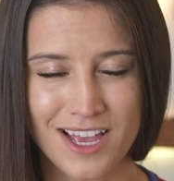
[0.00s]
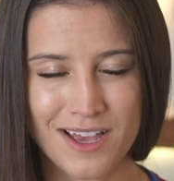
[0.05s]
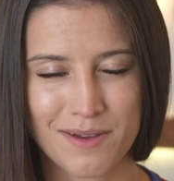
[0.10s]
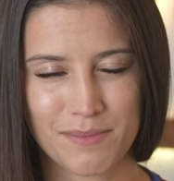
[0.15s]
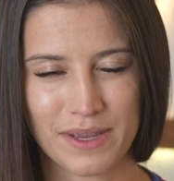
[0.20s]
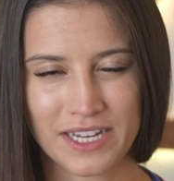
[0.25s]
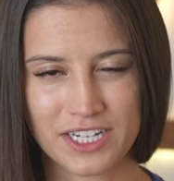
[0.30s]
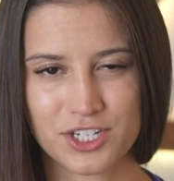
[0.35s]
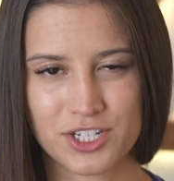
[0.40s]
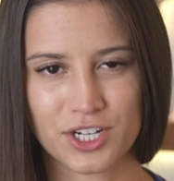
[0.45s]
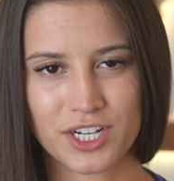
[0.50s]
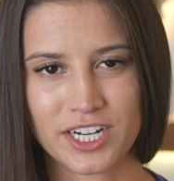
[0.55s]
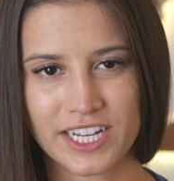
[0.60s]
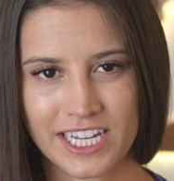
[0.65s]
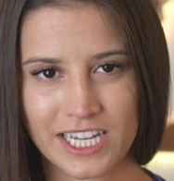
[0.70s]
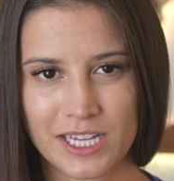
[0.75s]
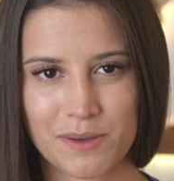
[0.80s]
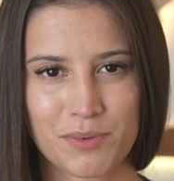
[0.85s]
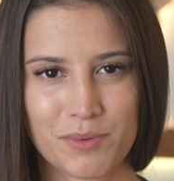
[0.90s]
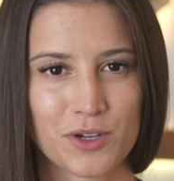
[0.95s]
Make sure to
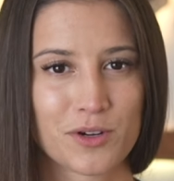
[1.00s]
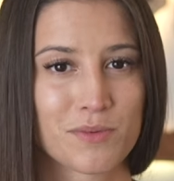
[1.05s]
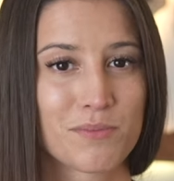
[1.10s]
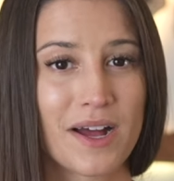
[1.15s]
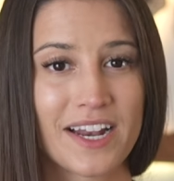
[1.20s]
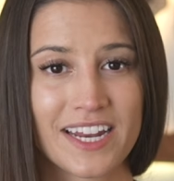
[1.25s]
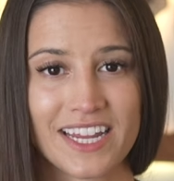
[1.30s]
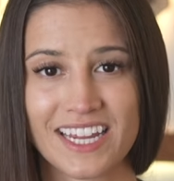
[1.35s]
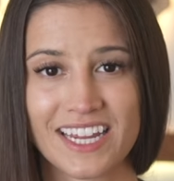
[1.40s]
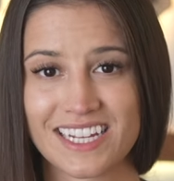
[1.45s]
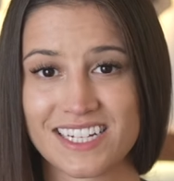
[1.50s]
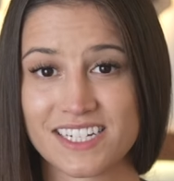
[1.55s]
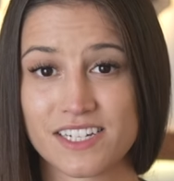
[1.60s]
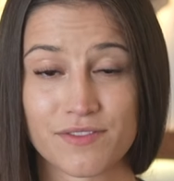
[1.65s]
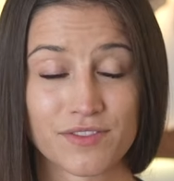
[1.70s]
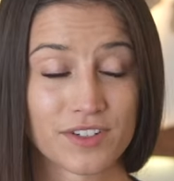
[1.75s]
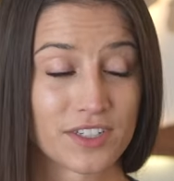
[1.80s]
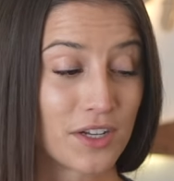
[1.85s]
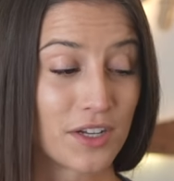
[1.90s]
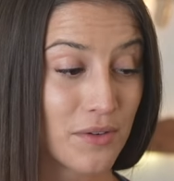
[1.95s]
keep your money in
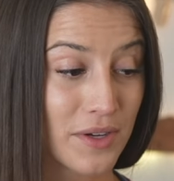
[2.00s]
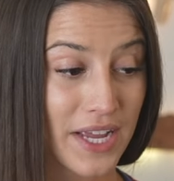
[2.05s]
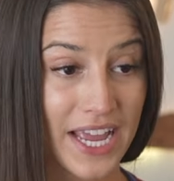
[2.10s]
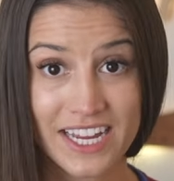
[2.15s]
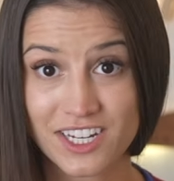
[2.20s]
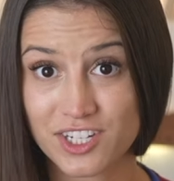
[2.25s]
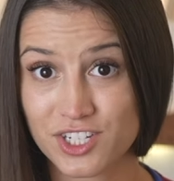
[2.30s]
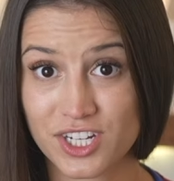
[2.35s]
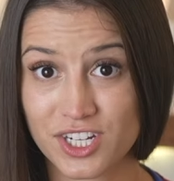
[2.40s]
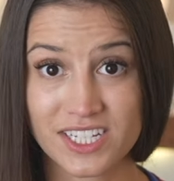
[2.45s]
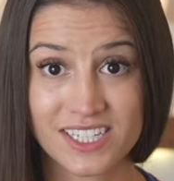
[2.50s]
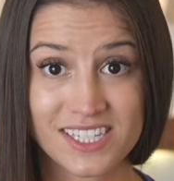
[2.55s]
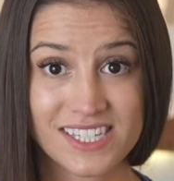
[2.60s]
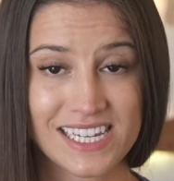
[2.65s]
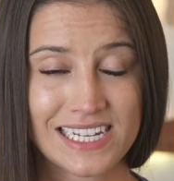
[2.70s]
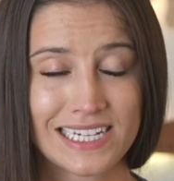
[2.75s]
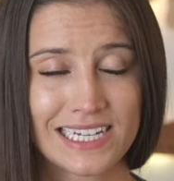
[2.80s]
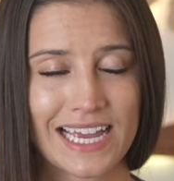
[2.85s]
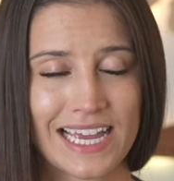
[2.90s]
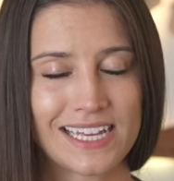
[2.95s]
different locations
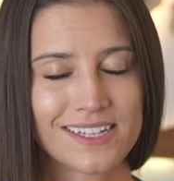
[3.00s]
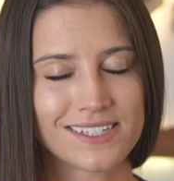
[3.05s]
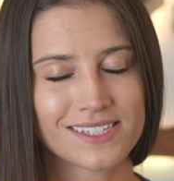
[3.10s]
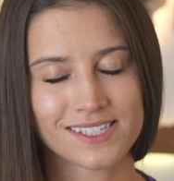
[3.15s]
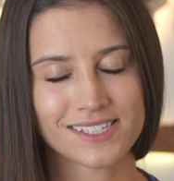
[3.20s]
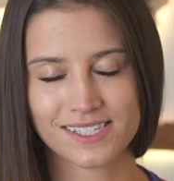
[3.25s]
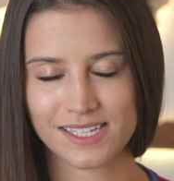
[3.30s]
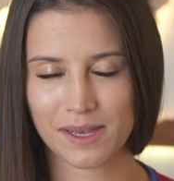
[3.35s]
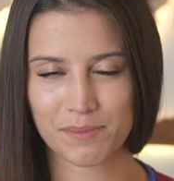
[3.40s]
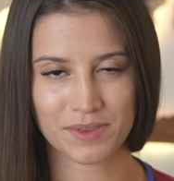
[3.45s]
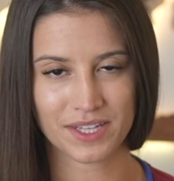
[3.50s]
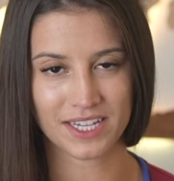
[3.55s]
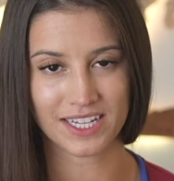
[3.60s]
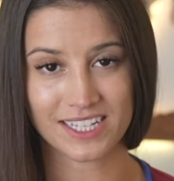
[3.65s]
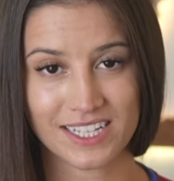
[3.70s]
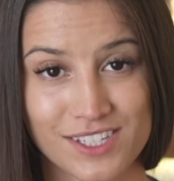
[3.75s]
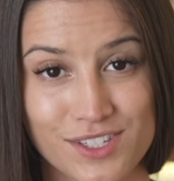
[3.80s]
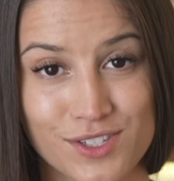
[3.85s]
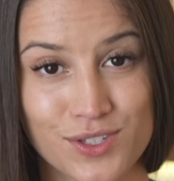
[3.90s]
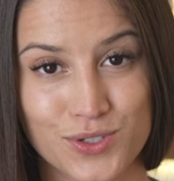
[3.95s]
in case something
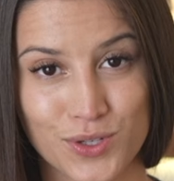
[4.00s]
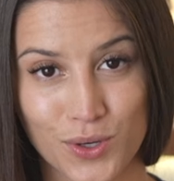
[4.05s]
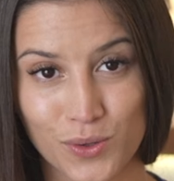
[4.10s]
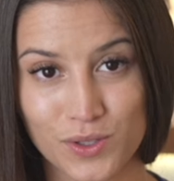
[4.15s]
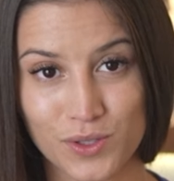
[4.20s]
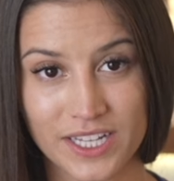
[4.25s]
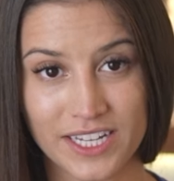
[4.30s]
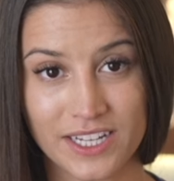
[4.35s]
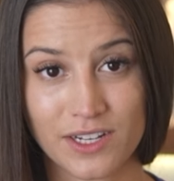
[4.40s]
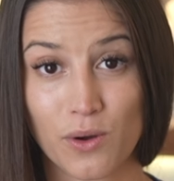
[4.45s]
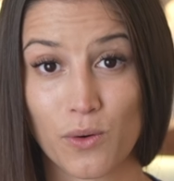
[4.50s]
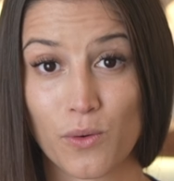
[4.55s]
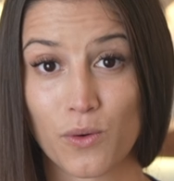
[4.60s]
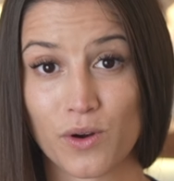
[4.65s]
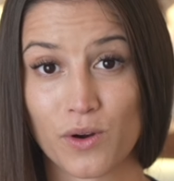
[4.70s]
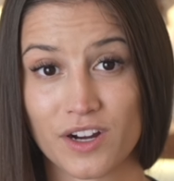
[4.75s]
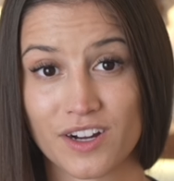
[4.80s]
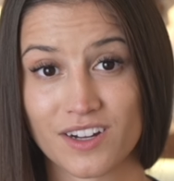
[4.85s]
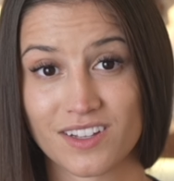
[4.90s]
is stolen or